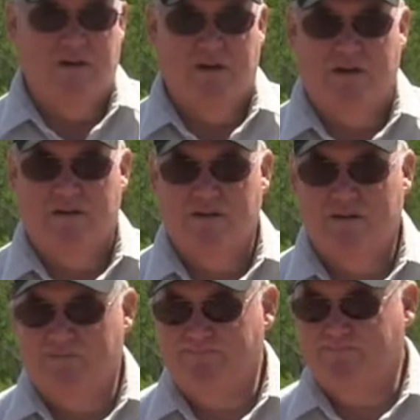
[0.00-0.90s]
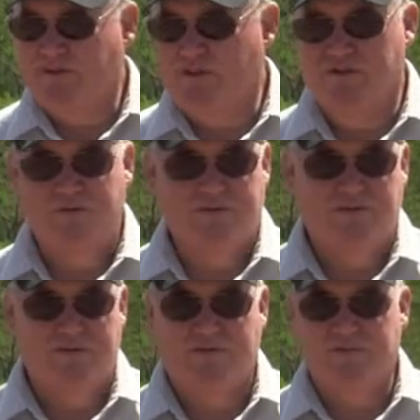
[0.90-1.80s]
uh, and you,
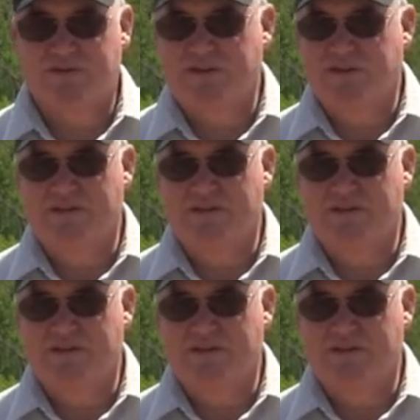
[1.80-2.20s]
as you can see,